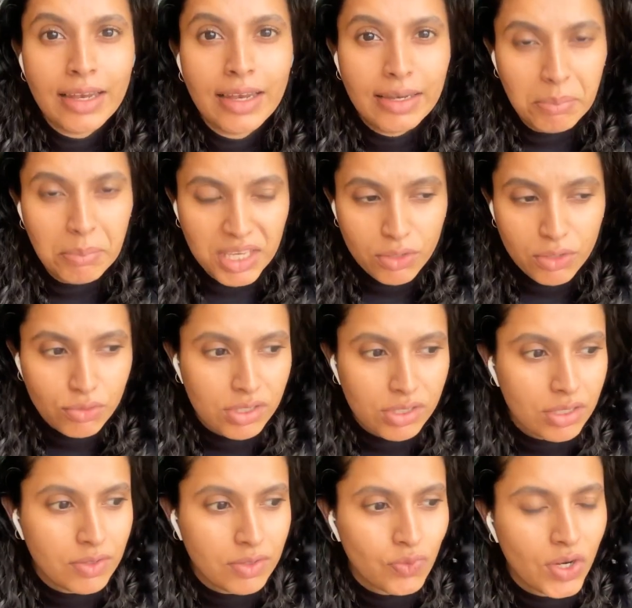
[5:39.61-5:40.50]
let me
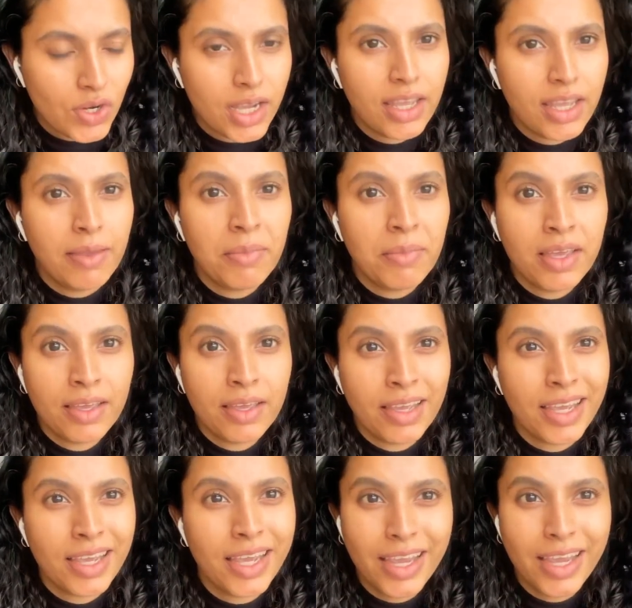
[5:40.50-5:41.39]
use this time
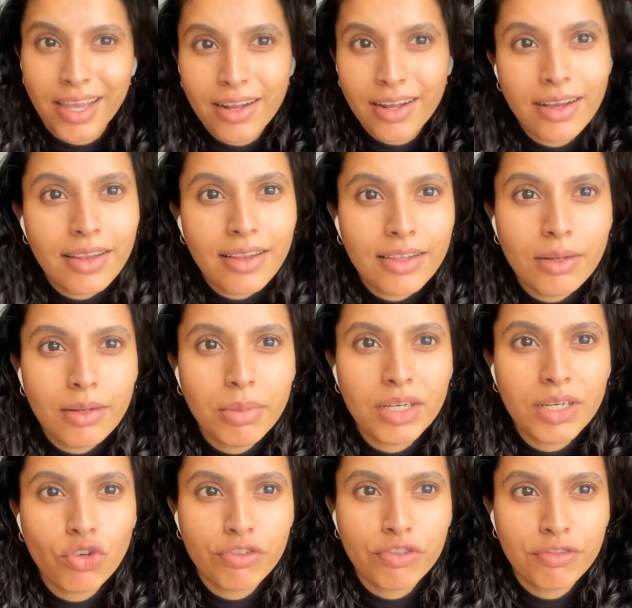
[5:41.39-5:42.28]
to get a little
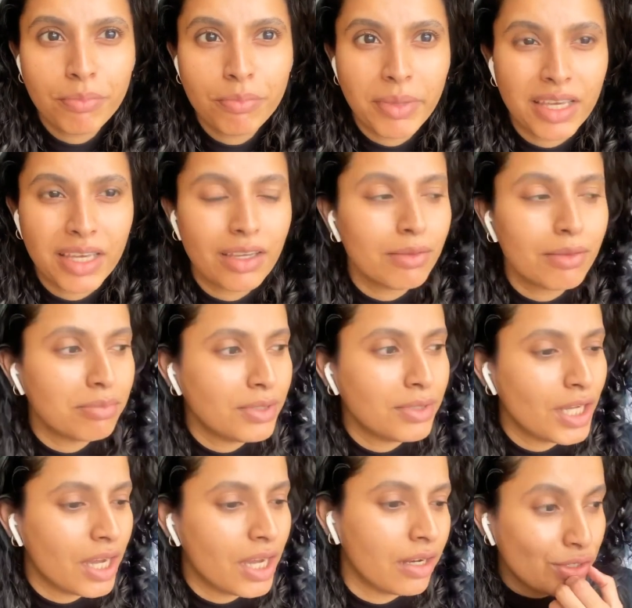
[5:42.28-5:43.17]
bit of makeup
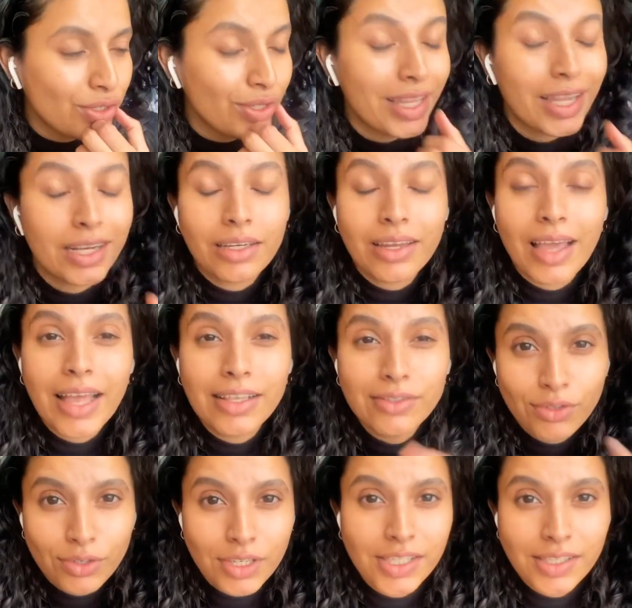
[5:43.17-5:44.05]
done so that
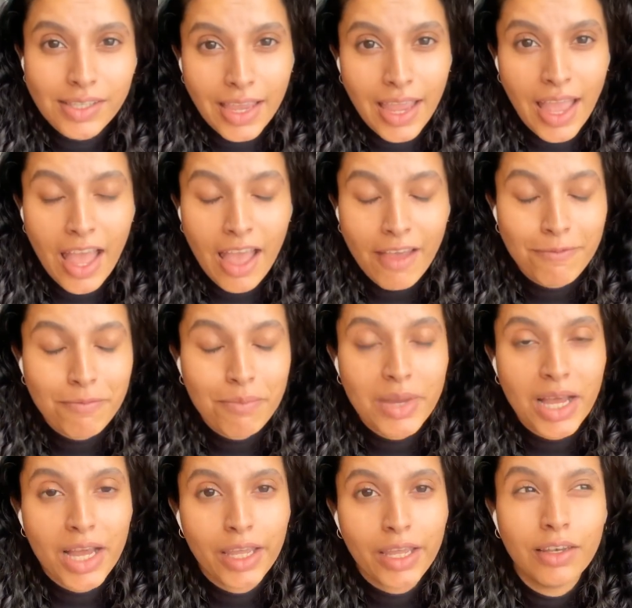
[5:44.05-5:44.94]
as soon as I have
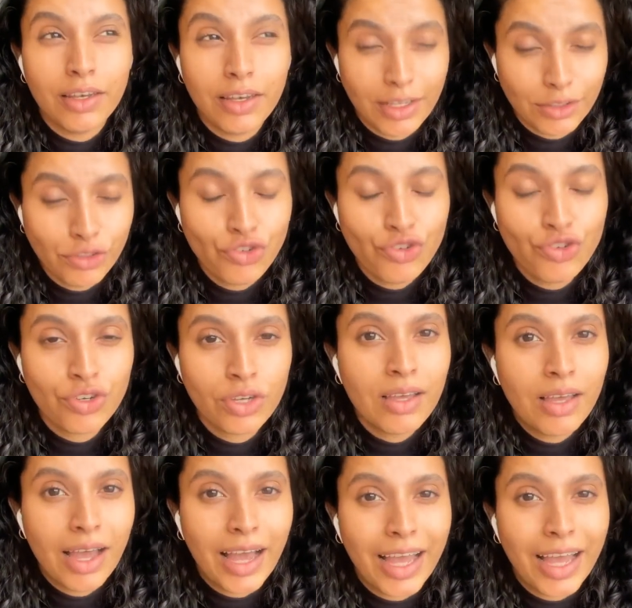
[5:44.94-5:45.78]
my lunch,